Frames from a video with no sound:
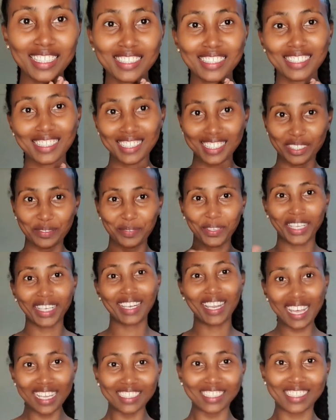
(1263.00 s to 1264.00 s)
this is my
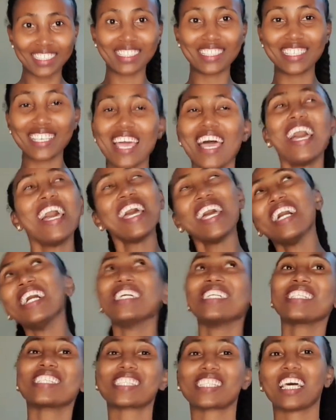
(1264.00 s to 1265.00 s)
last
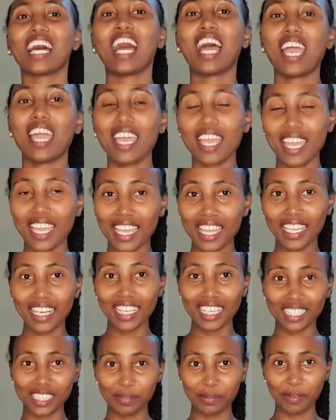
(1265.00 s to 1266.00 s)
dress, and
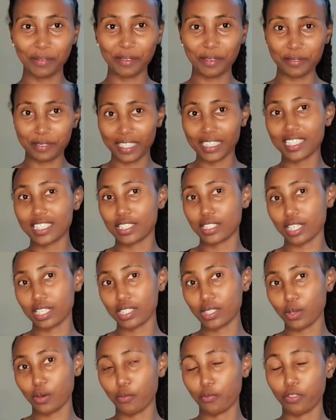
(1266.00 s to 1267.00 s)
it's my favorite dress
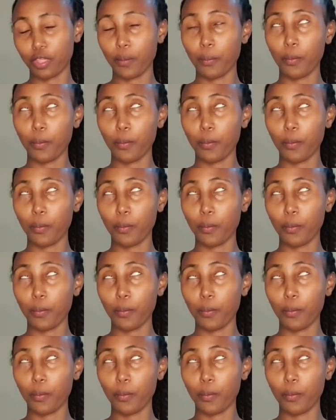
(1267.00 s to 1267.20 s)
of them